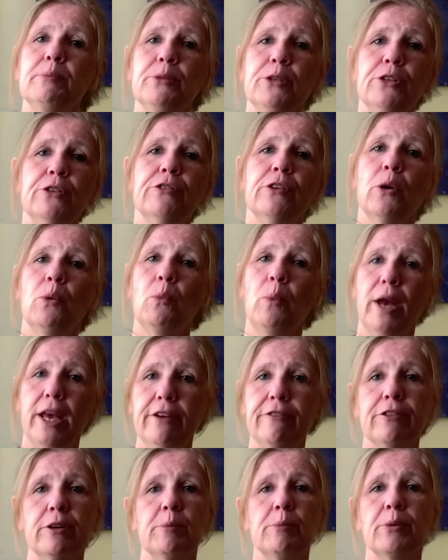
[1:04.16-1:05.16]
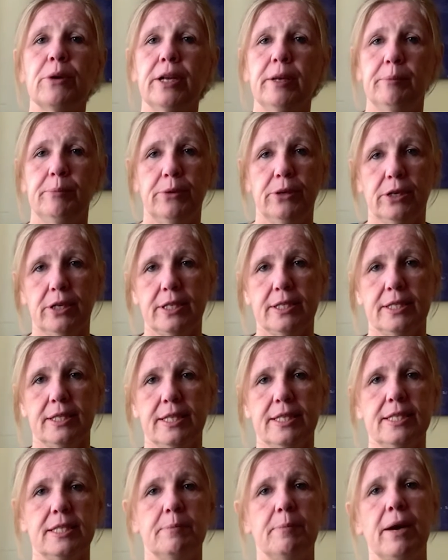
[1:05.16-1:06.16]
move away from print books,
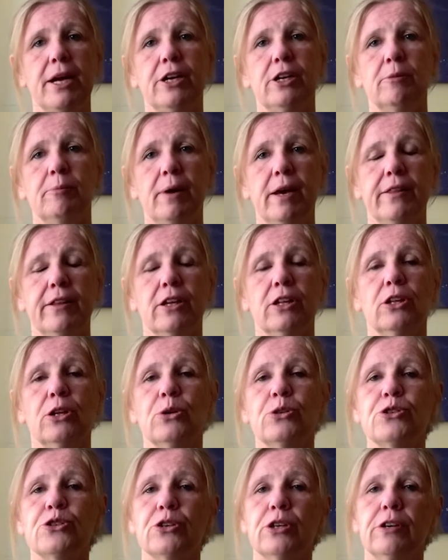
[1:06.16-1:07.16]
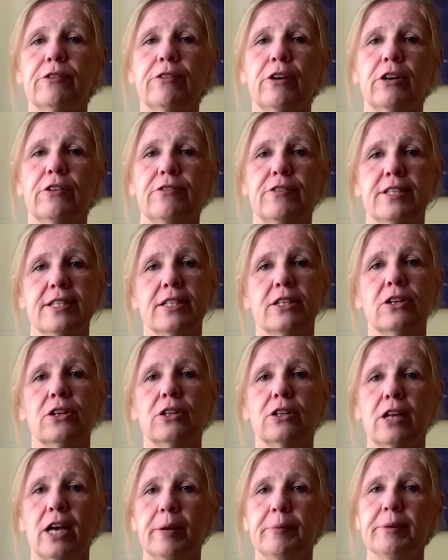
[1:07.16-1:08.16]
inspired by the closure of our physical
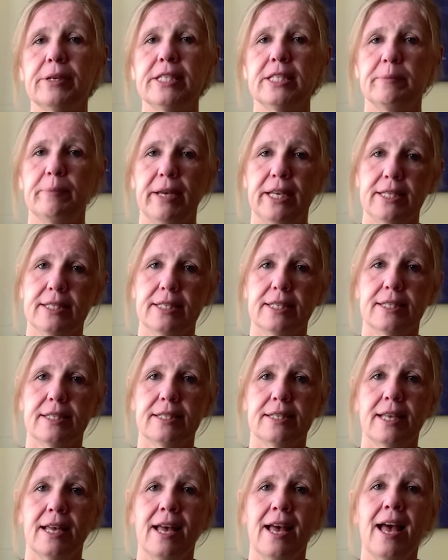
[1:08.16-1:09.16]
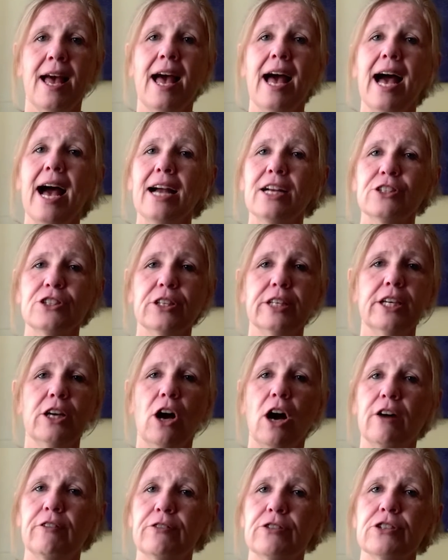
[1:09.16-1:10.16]
library spaces, actually
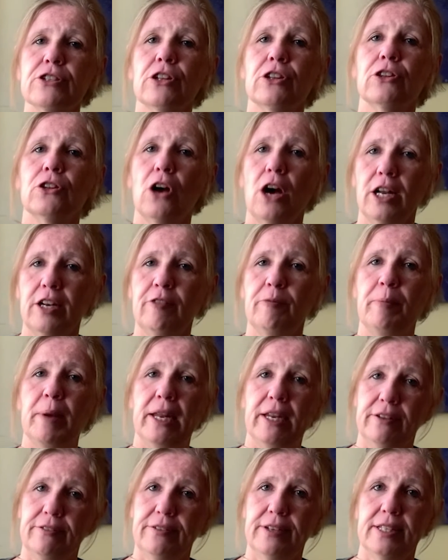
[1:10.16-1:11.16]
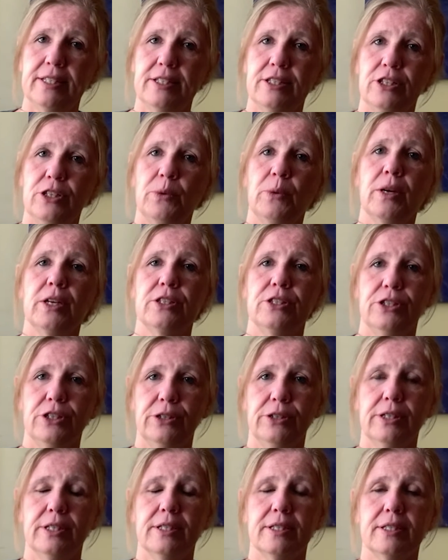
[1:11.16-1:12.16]
offers a lot of benefits to our
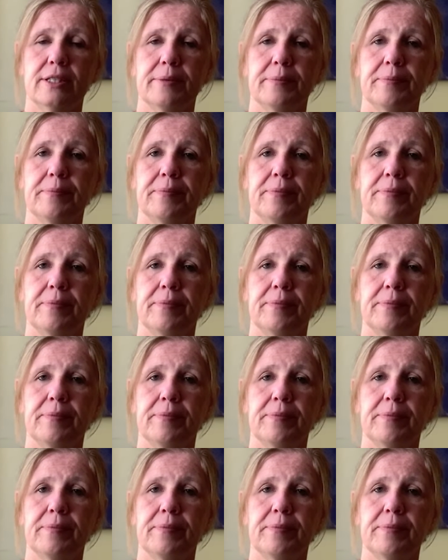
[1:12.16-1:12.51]
students.